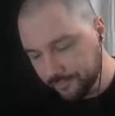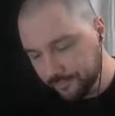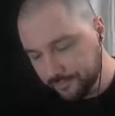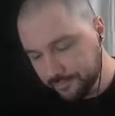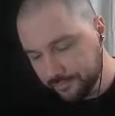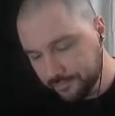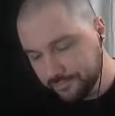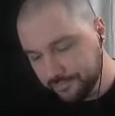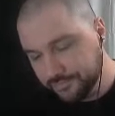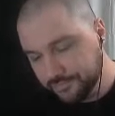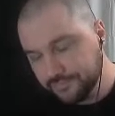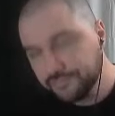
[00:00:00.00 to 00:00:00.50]

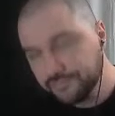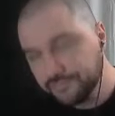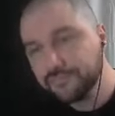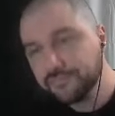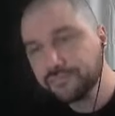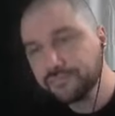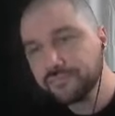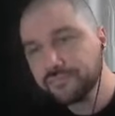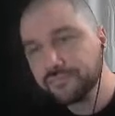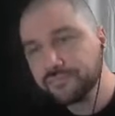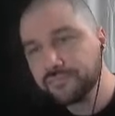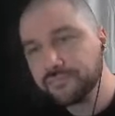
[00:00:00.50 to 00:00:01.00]

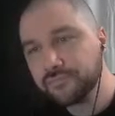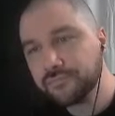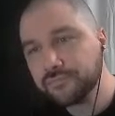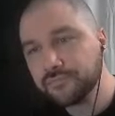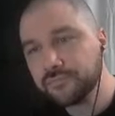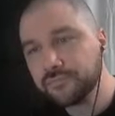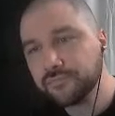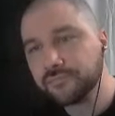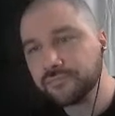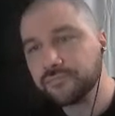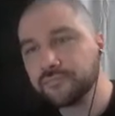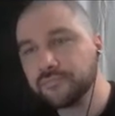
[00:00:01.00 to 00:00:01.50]
So
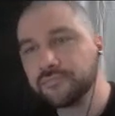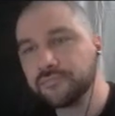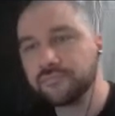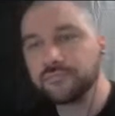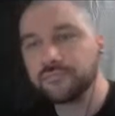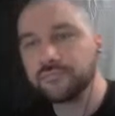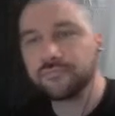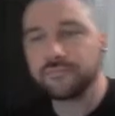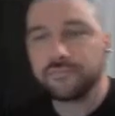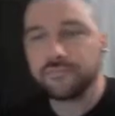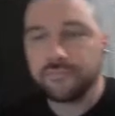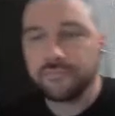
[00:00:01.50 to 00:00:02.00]
I
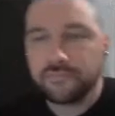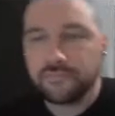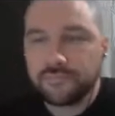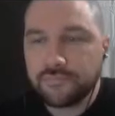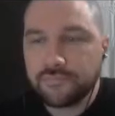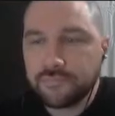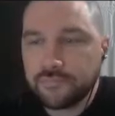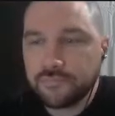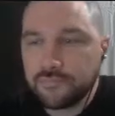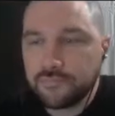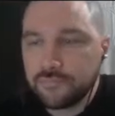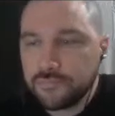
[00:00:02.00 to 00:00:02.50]
am
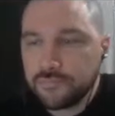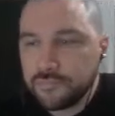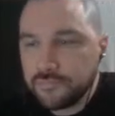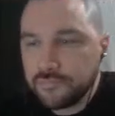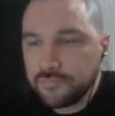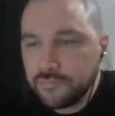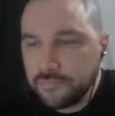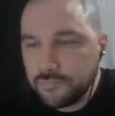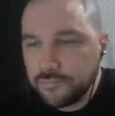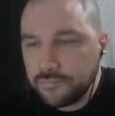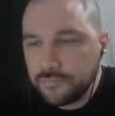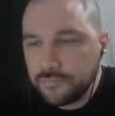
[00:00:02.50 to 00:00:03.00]
hoping to attend